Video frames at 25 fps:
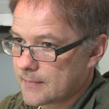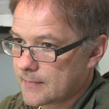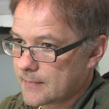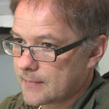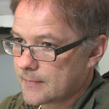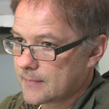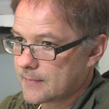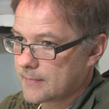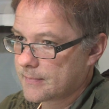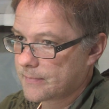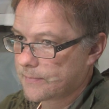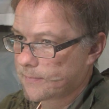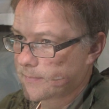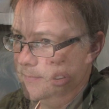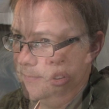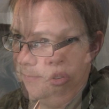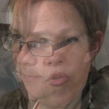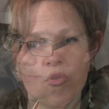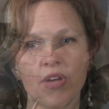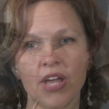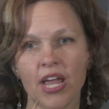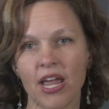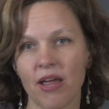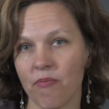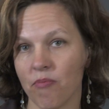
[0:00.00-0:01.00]
We don't
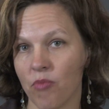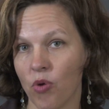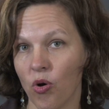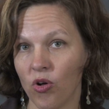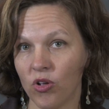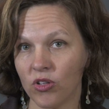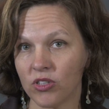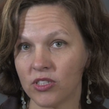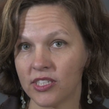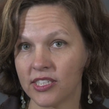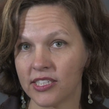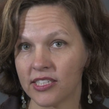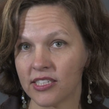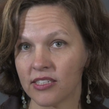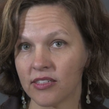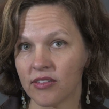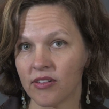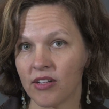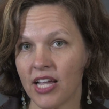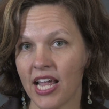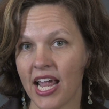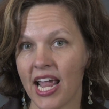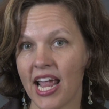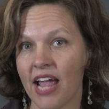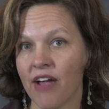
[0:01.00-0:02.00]
create molds.
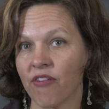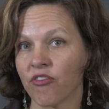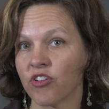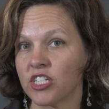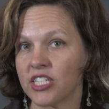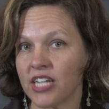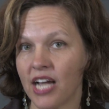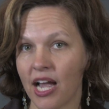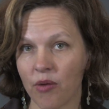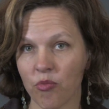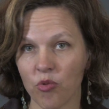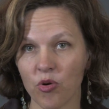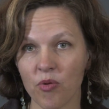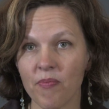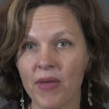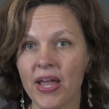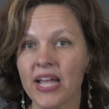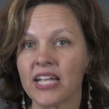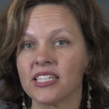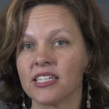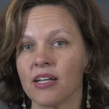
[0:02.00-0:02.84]
Every time we make